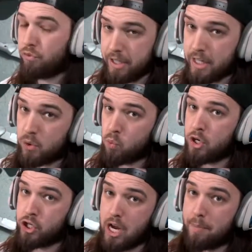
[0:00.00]
Really Really good
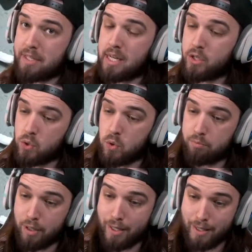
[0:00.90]
one-shot potential,
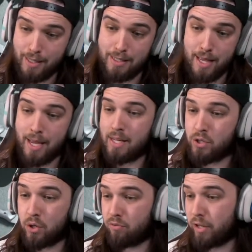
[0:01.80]
but this thing is
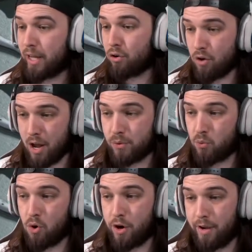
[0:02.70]
good for like ground
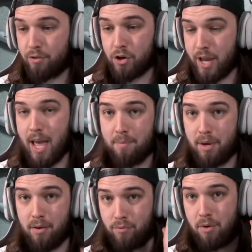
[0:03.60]
war if you're
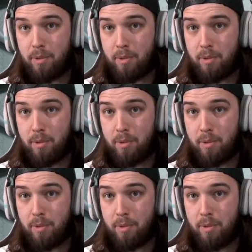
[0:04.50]
camping from